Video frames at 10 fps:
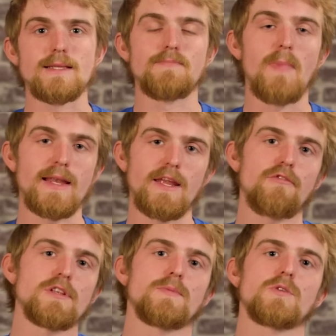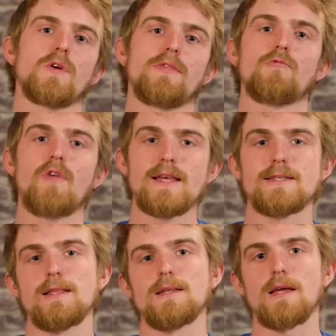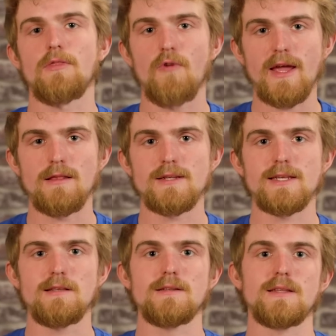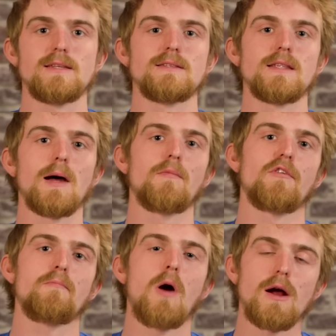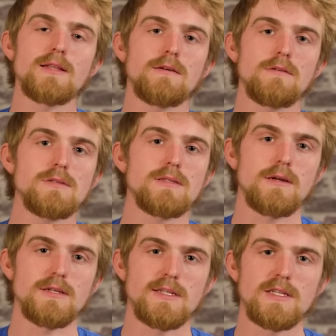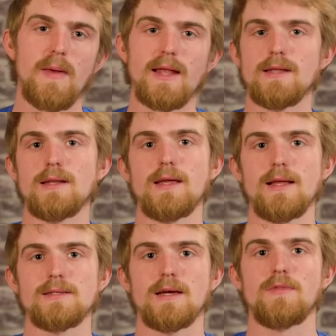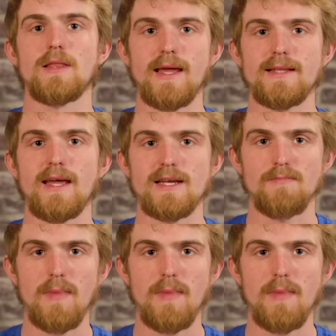the main difference between the race sealant and the regular sealant is the number of particles that are suspended inside the latex